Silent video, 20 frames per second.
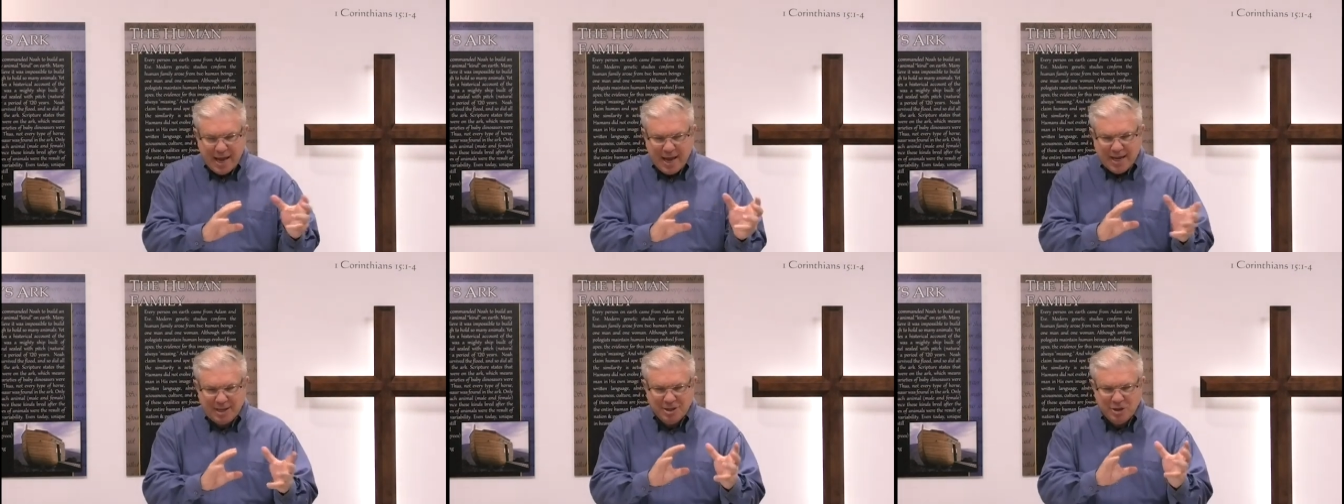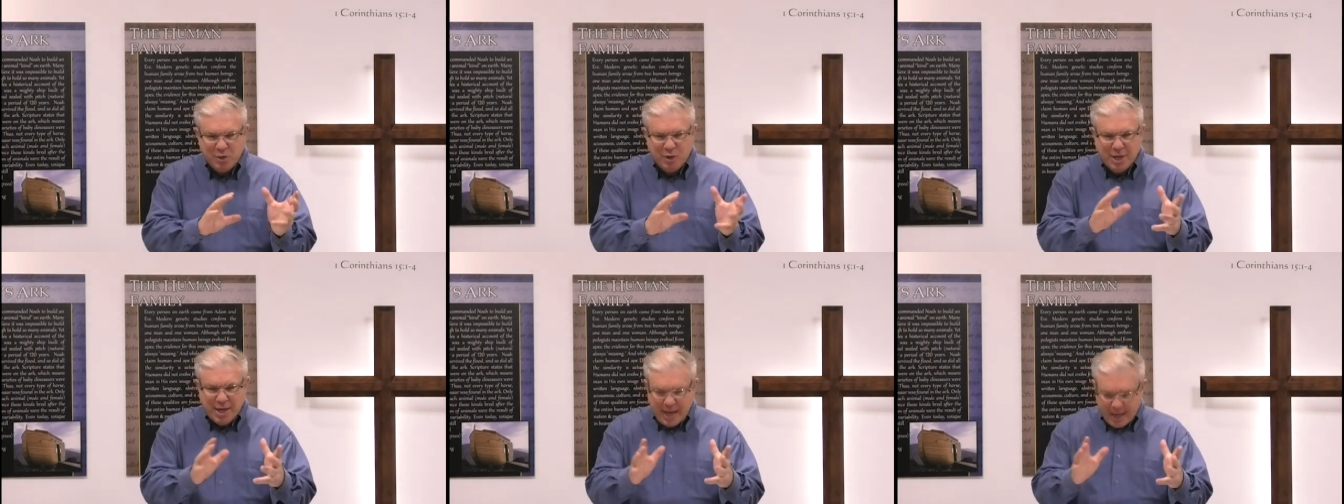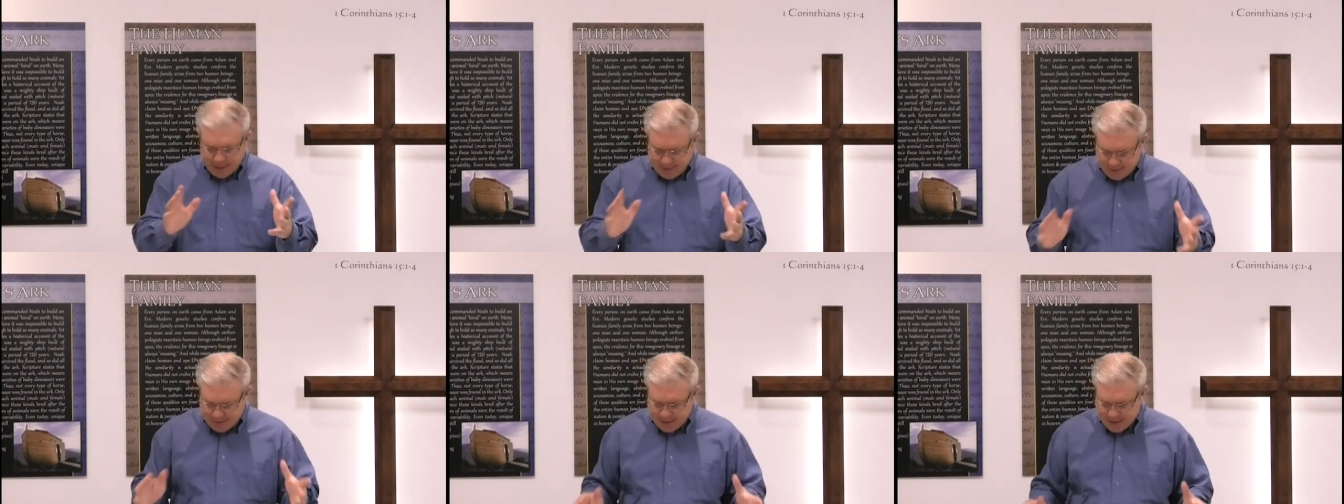as you
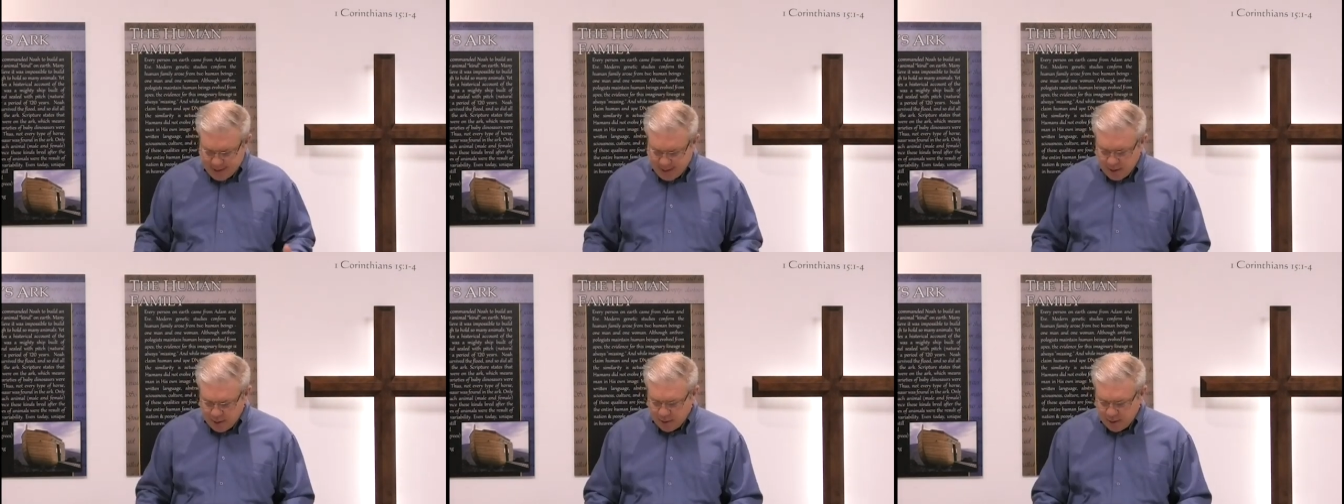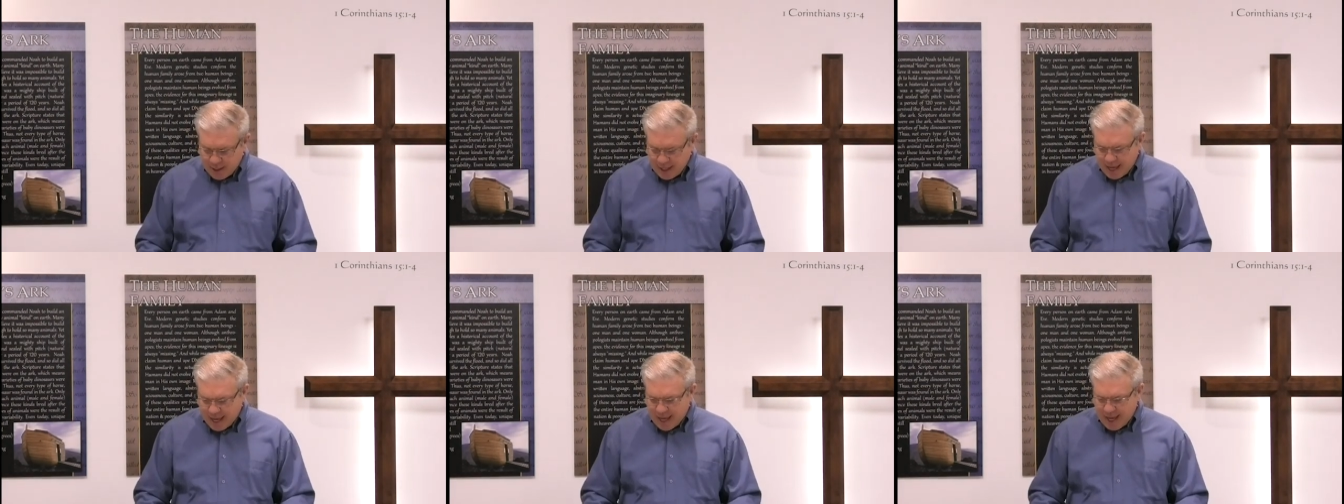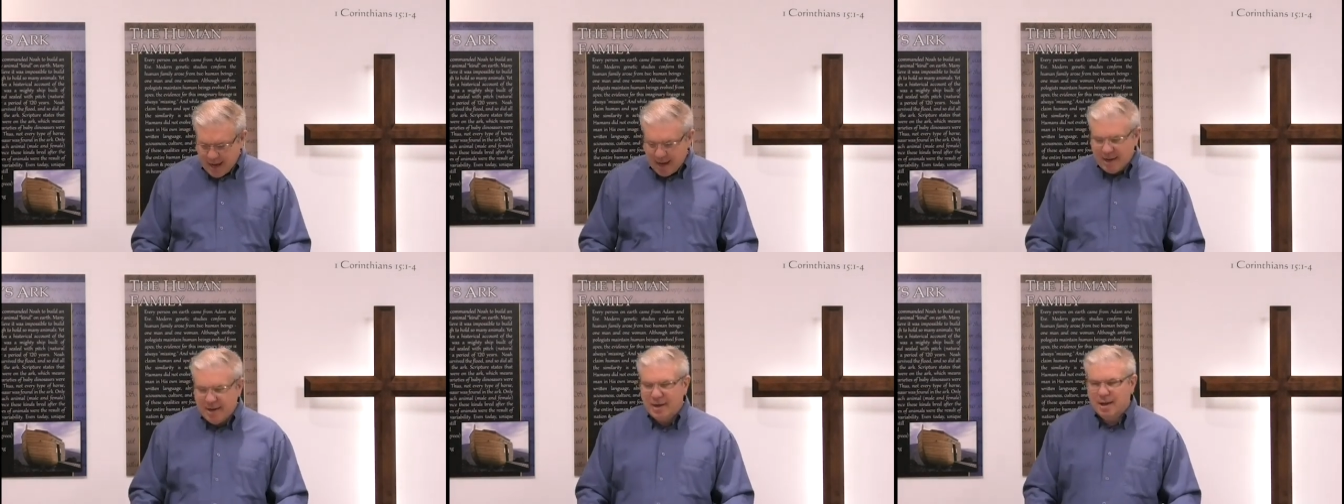get to the
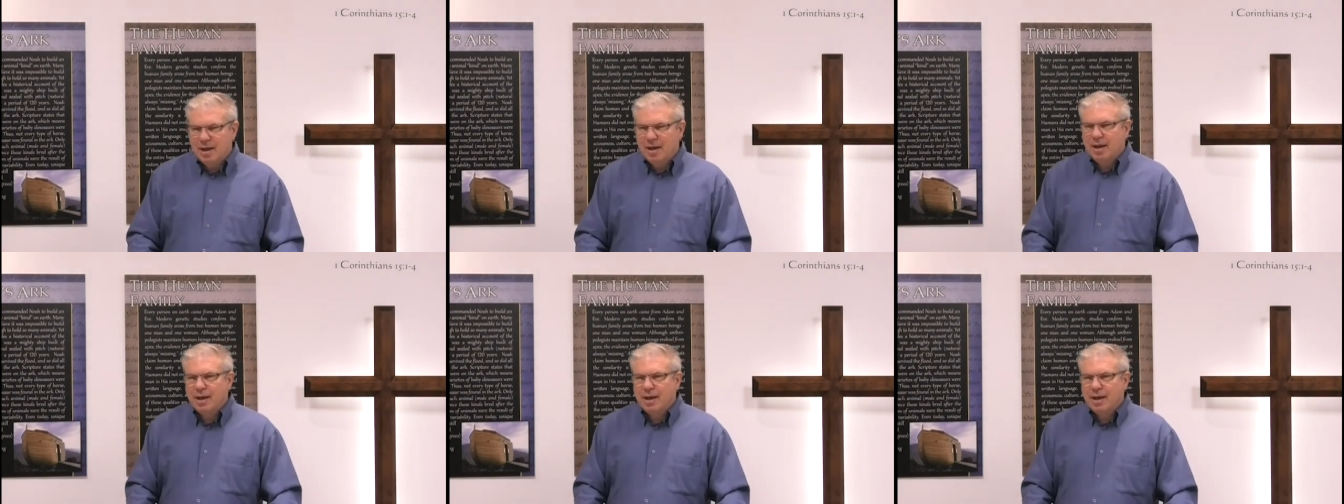end.